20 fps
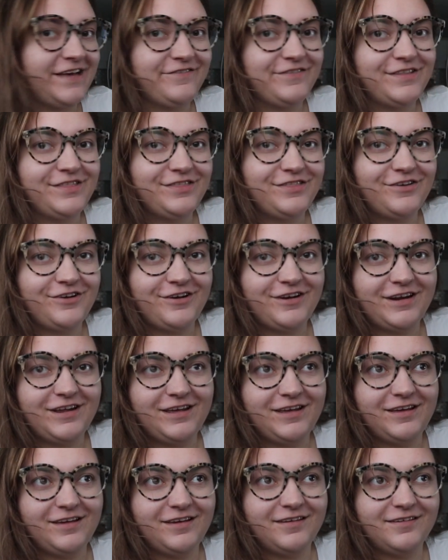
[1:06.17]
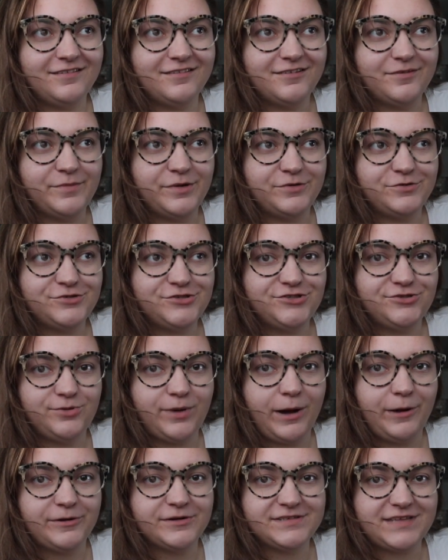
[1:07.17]
7.30, about two
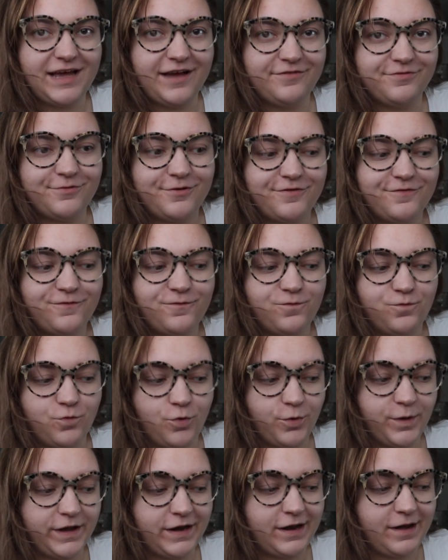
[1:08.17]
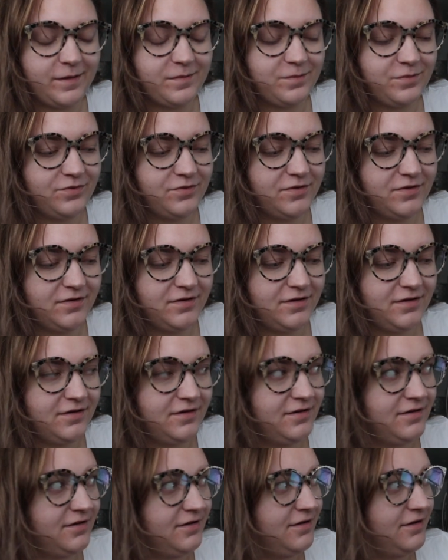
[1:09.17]
hours after I've woken up.
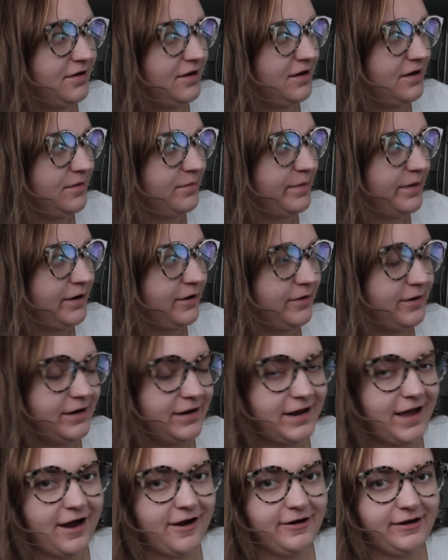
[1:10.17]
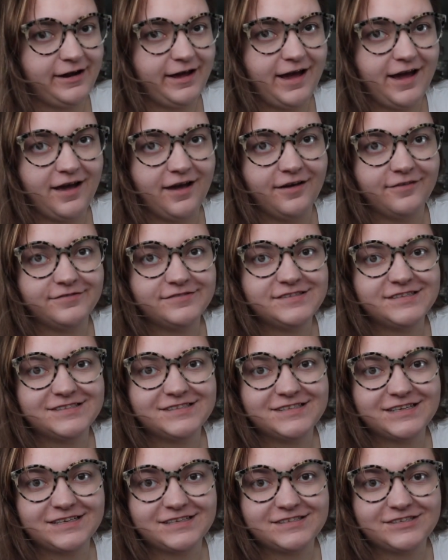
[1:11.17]
And about an hour and a half
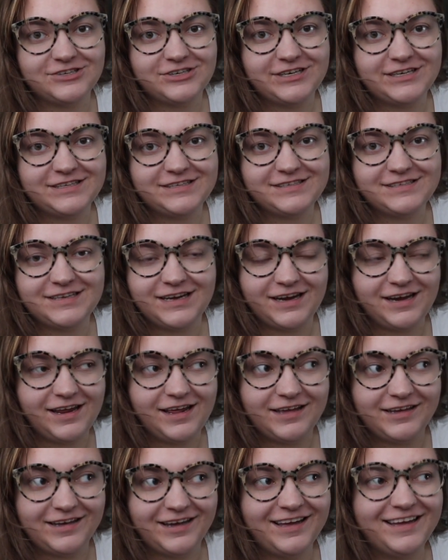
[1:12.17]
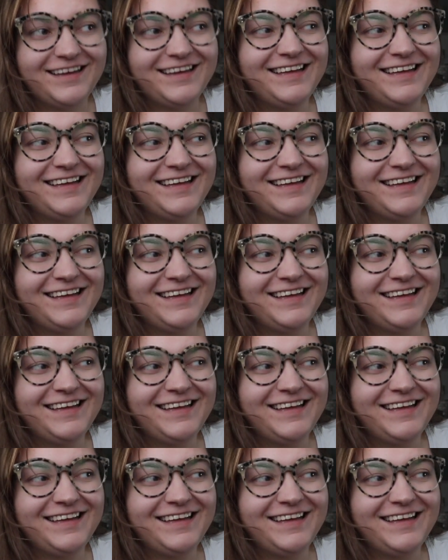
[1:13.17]
since I started studying